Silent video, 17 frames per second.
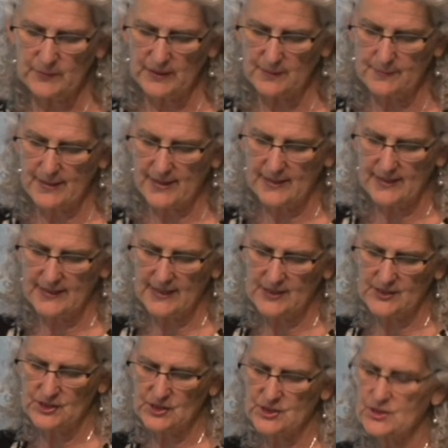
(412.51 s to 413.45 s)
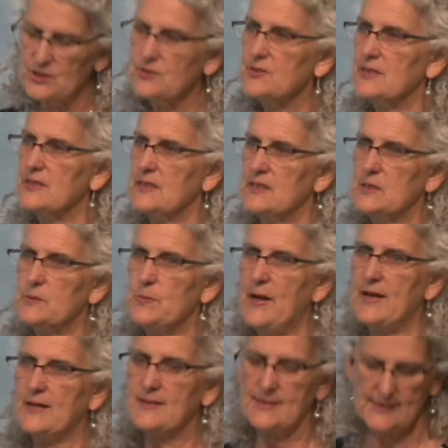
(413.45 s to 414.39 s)
about engaging students in this
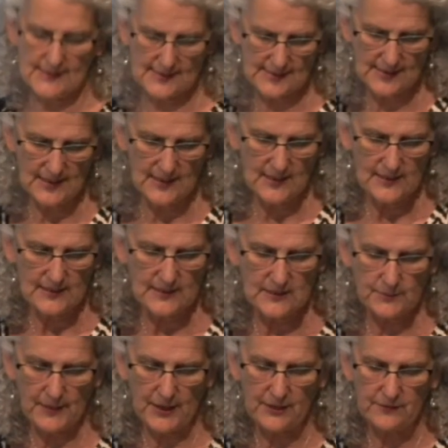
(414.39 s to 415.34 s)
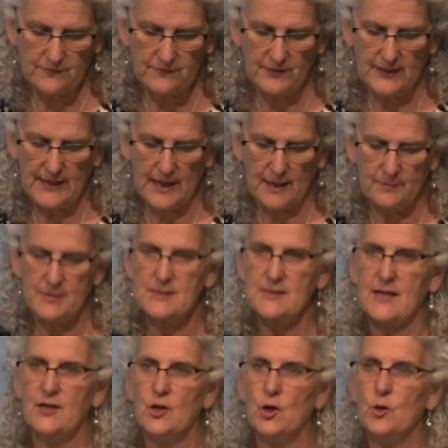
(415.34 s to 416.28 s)
practice. The tobacco-free campus
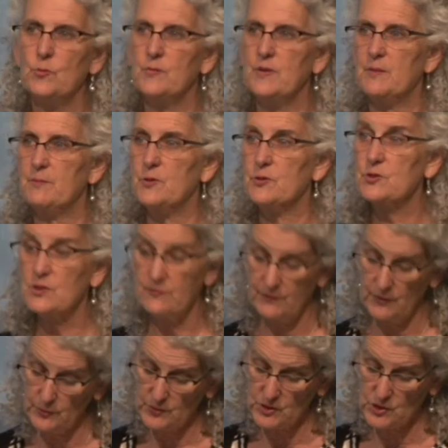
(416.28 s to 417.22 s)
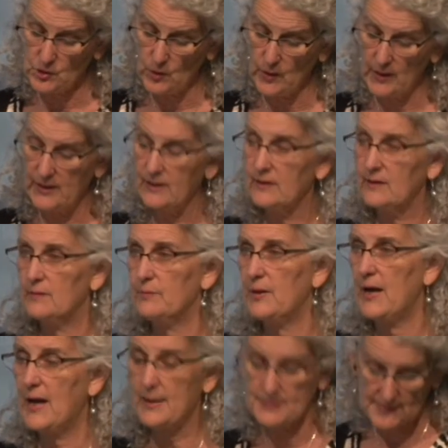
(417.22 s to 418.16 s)
I hope that most of you enjoy, and
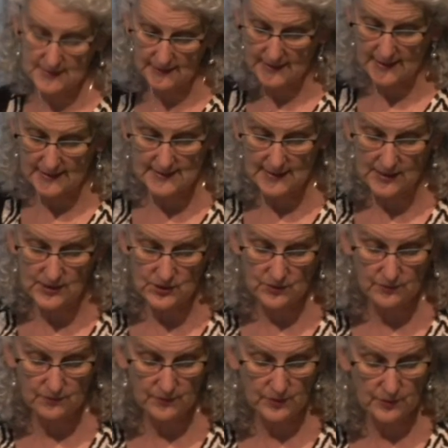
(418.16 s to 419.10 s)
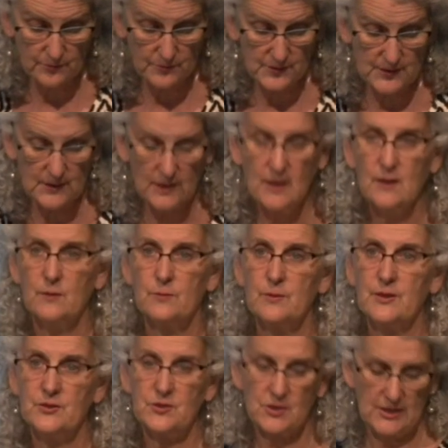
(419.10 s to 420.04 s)
perhaps the lactation rooms, were
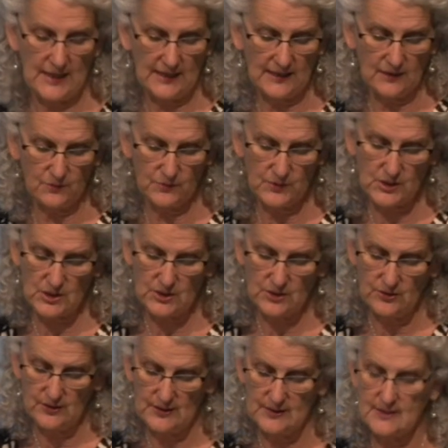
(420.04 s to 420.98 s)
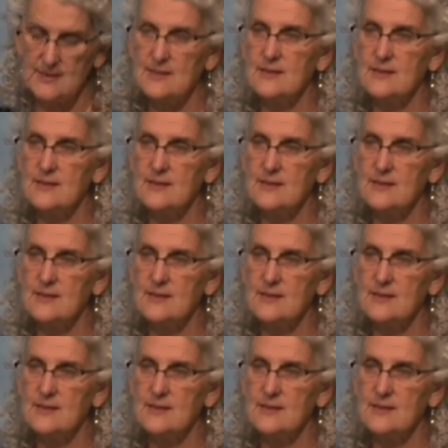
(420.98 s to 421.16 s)
undertaken with students,